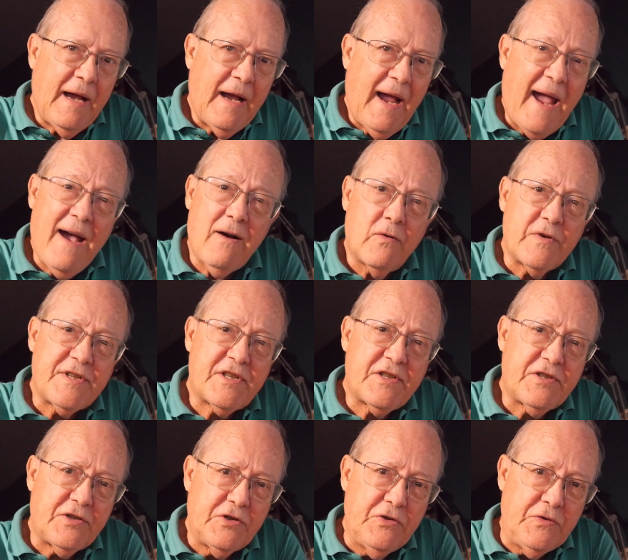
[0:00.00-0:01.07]
How
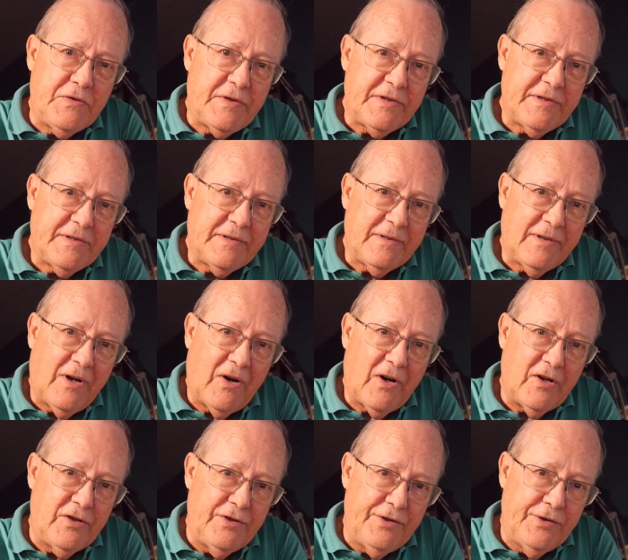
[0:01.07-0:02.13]
astute
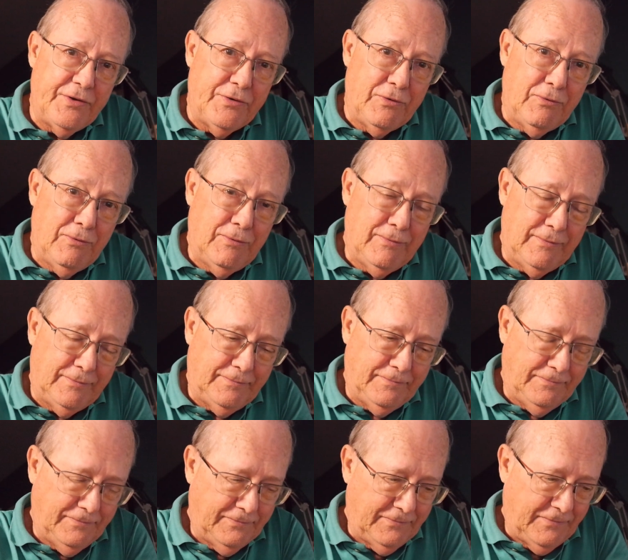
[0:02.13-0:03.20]
are you?
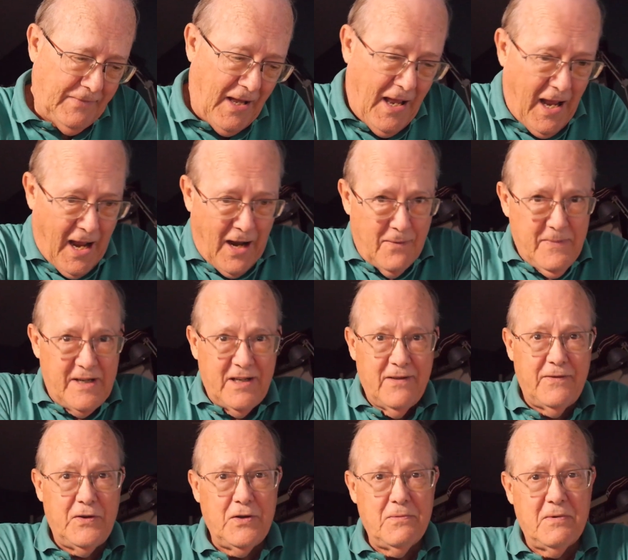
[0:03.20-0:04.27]
How many
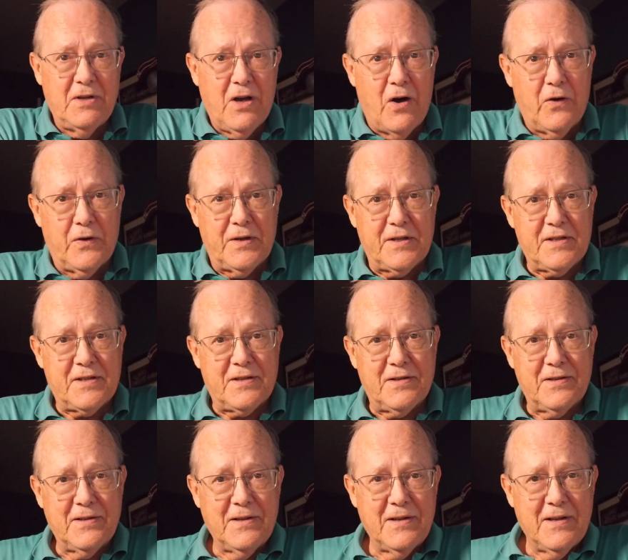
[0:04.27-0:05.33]
of you noticed
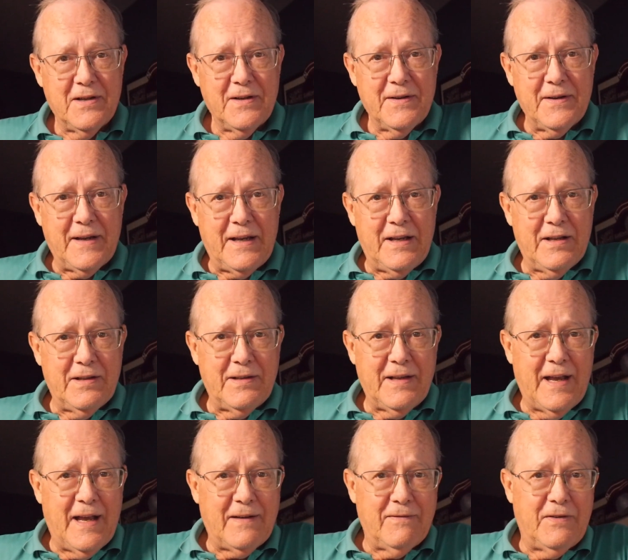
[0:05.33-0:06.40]
in
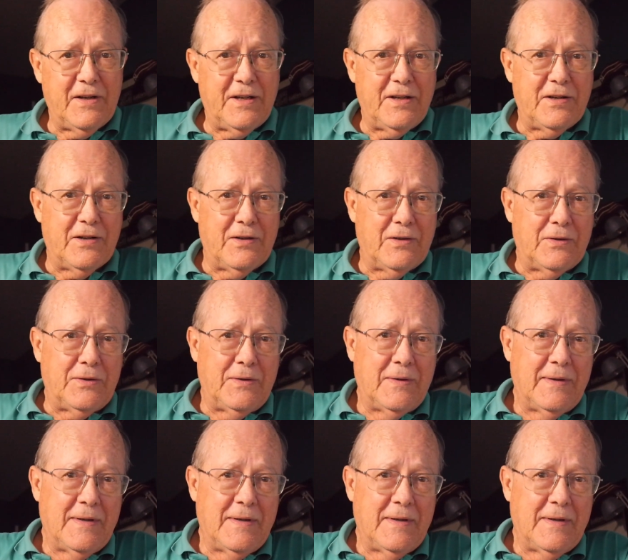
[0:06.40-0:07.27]
that video